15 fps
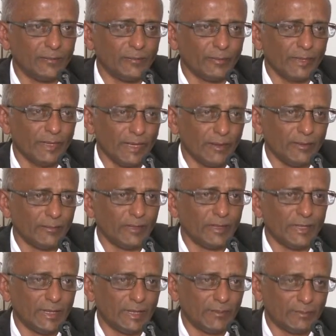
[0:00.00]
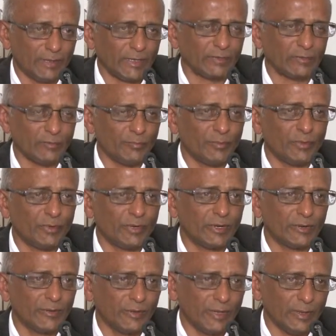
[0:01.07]
whether they have tax component
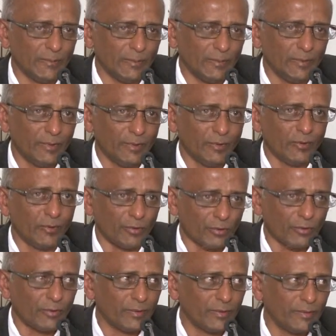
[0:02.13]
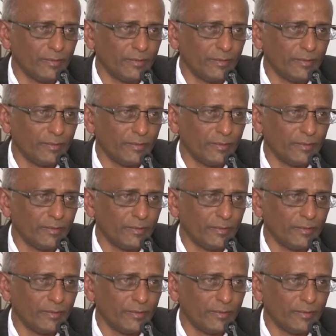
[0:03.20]
on them or not.